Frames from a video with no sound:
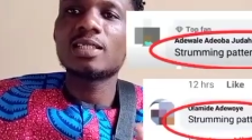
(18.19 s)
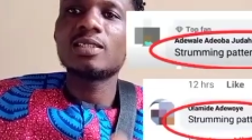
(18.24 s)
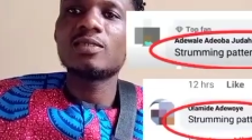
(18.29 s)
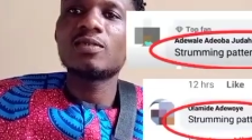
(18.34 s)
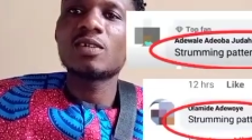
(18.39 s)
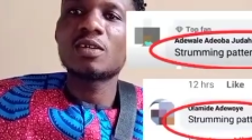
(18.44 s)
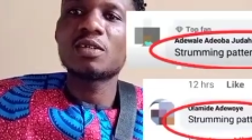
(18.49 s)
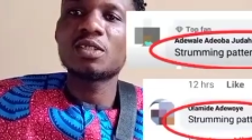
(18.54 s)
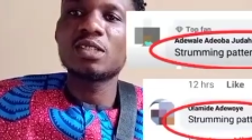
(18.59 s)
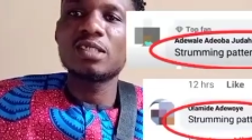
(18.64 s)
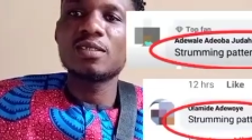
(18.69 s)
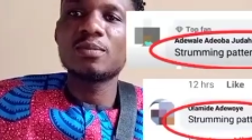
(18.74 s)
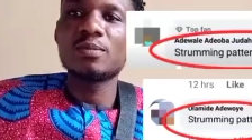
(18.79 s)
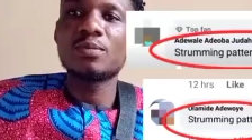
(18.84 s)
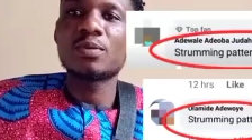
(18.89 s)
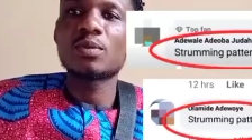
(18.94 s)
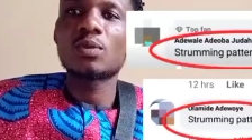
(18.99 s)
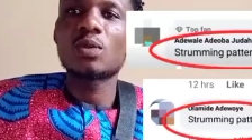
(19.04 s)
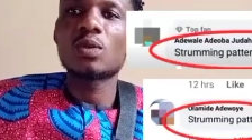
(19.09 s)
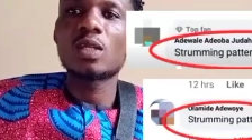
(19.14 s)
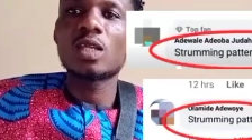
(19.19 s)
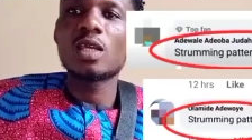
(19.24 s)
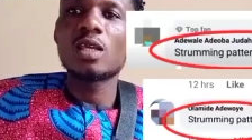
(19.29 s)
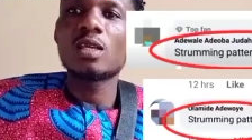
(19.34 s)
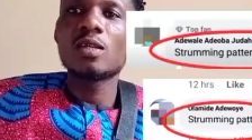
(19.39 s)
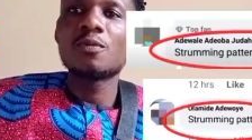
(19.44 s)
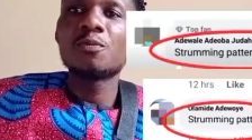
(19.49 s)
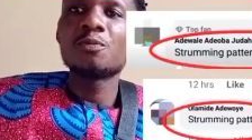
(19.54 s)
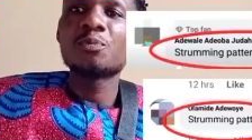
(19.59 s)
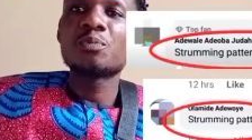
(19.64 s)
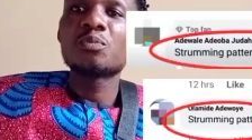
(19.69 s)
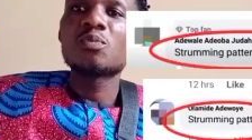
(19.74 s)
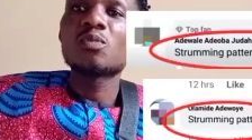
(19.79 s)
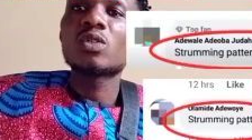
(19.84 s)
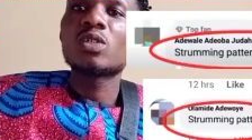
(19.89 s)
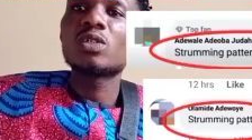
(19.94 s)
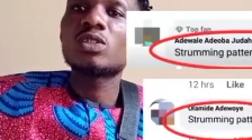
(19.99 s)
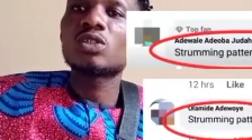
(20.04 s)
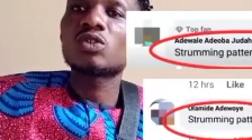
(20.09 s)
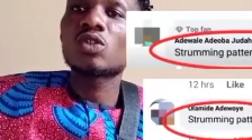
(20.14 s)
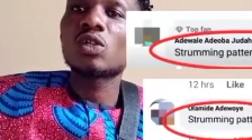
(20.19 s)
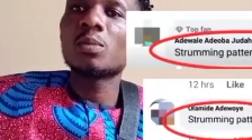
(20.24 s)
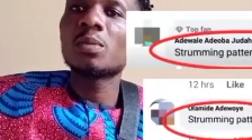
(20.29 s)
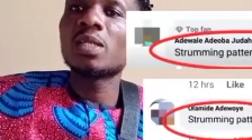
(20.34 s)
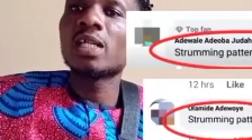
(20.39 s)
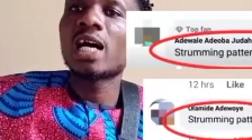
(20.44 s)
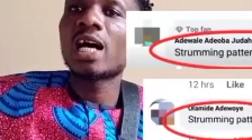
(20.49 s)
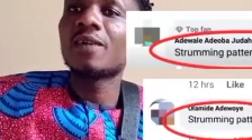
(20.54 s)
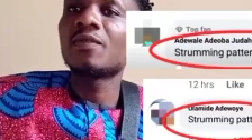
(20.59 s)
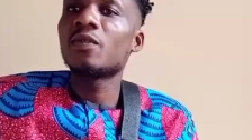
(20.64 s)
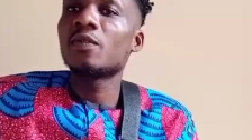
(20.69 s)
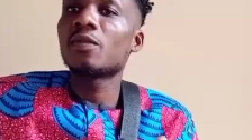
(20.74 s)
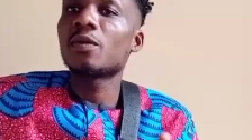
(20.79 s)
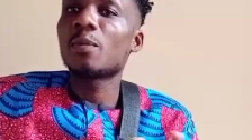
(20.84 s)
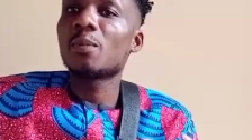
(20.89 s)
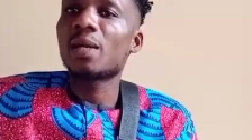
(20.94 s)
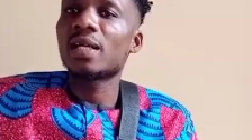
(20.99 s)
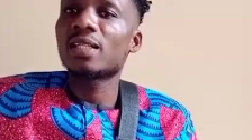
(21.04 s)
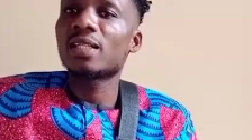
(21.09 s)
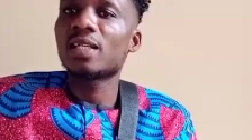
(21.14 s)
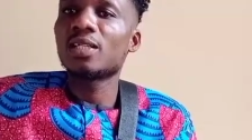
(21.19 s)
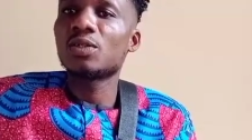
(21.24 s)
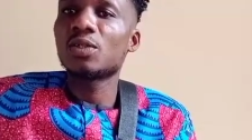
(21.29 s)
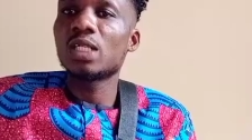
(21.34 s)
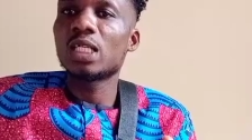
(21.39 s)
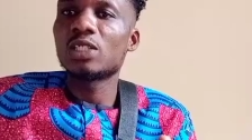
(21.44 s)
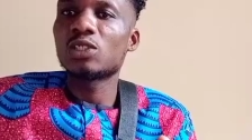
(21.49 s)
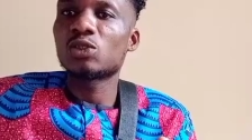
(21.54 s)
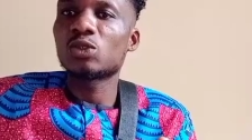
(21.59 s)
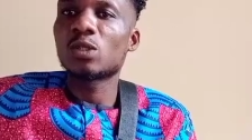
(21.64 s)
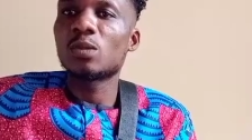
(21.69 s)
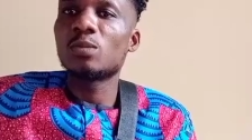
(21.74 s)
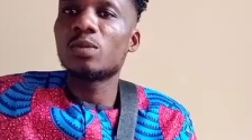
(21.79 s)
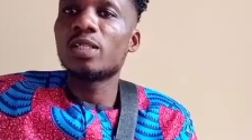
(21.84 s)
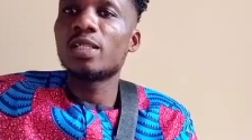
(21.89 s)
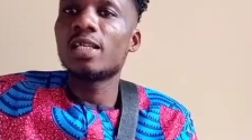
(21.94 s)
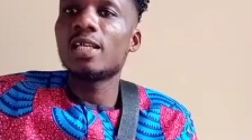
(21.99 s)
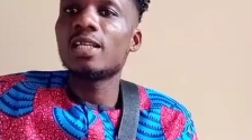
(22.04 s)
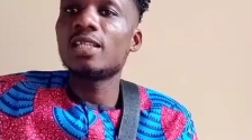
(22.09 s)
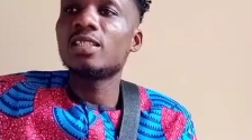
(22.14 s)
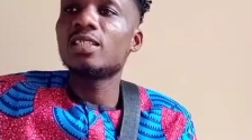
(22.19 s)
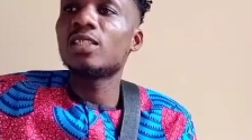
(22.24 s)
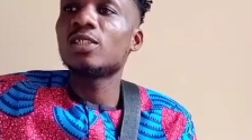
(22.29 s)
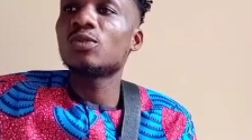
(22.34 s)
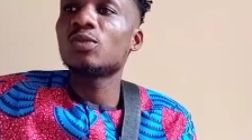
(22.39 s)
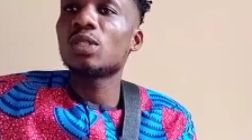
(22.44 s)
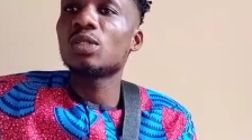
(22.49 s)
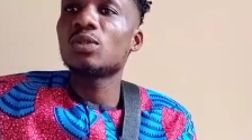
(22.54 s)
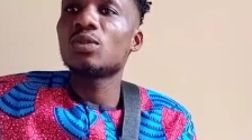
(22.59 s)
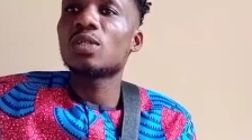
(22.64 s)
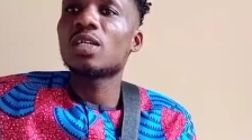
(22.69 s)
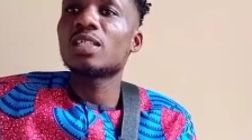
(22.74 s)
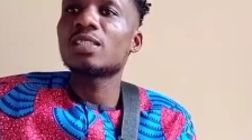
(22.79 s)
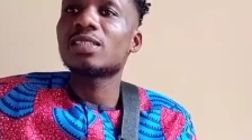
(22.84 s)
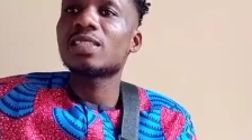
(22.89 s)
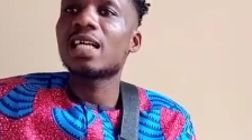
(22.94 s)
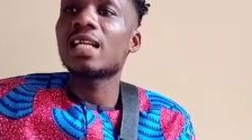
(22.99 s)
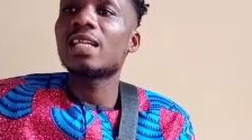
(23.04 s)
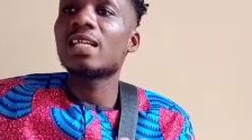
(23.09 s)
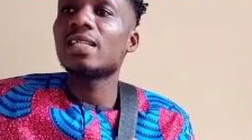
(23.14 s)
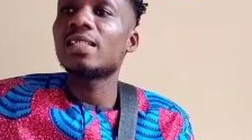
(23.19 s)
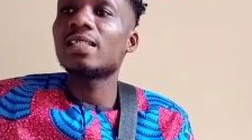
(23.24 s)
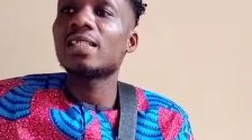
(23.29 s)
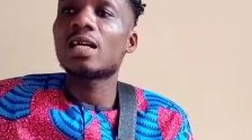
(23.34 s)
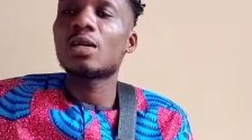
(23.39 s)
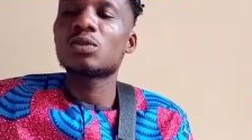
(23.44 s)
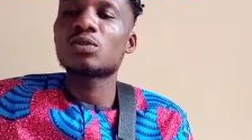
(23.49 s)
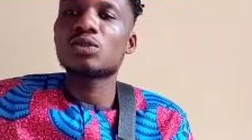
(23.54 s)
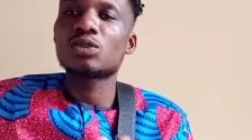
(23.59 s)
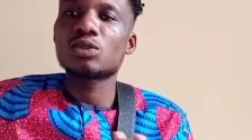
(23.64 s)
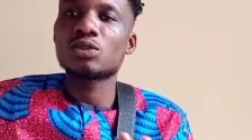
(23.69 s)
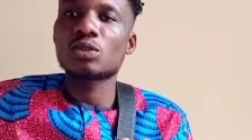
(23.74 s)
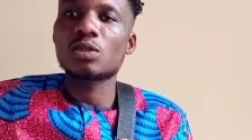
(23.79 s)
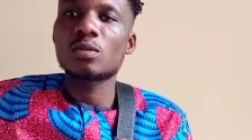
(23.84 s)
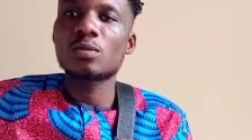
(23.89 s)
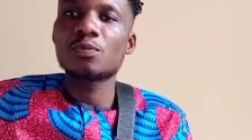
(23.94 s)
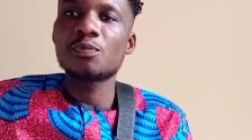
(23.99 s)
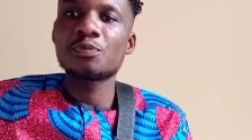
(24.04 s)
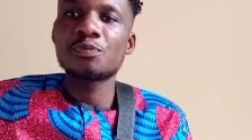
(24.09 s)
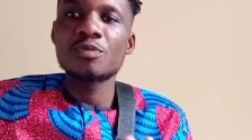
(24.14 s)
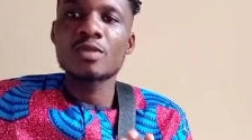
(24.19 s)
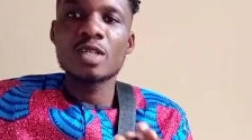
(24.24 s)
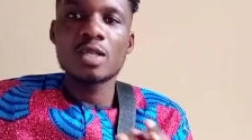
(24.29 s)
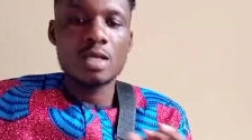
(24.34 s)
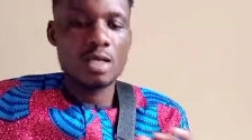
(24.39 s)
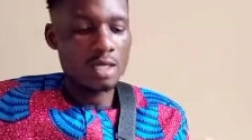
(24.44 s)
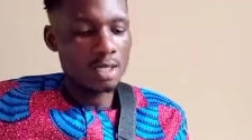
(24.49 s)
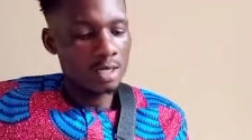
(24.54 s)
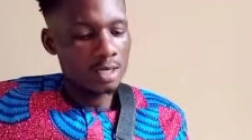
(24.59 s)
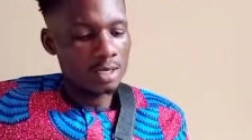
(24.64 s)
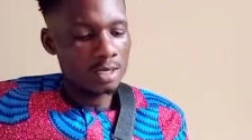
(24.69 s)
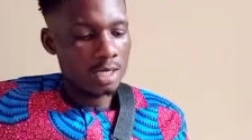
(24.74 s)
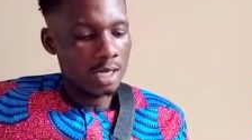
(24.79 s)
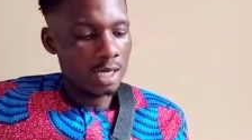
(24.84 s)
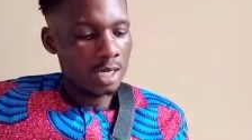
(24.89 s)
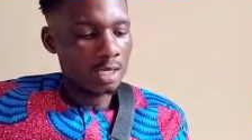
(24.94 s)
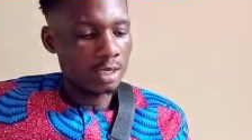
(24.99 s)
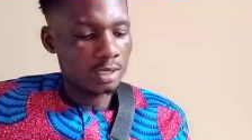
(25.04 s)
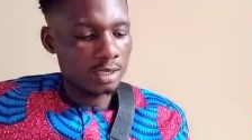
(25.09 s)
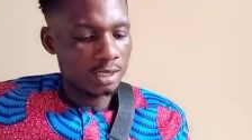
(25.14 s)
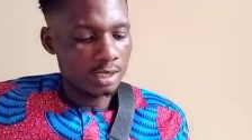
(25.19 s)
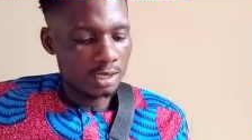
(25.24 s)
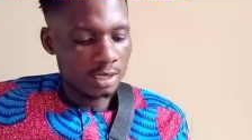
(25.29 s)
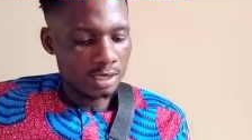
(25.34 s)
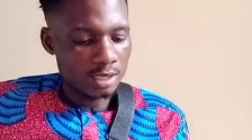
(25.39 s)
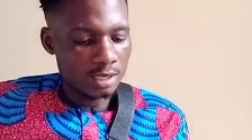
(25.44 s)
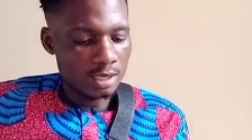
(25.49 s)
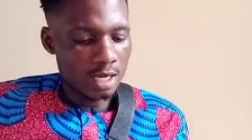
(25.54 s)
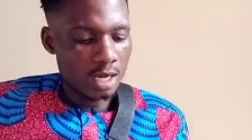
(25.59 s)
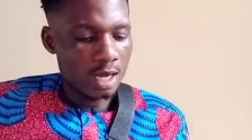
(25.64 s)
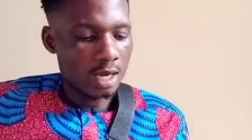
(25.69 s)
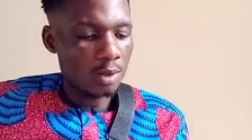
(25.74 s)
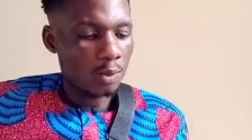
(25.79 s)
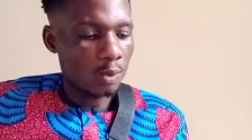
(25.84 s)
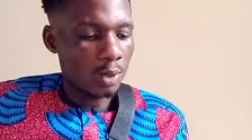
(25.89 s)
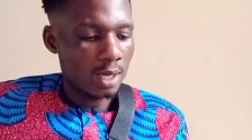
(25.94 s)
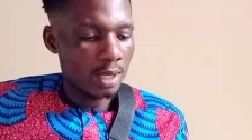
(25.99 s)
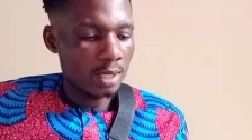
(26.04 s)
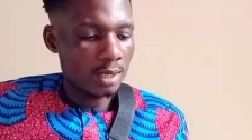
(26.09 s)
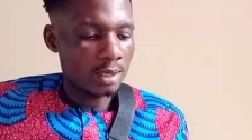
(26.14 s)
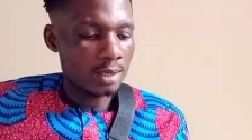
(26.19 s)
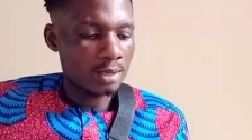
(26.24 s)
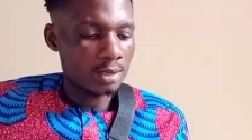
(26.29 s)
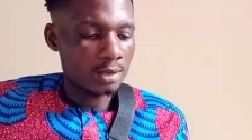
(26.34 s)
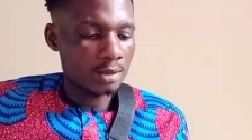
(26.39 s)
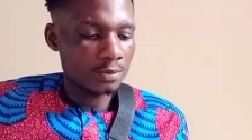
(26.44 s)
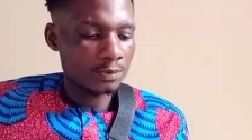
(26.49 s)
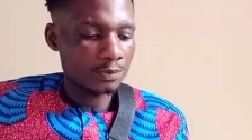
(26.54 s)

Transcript: It's very simple, okay. Strumming has different patterns you can strum, but the easiest way you can start learning how to strum is this way.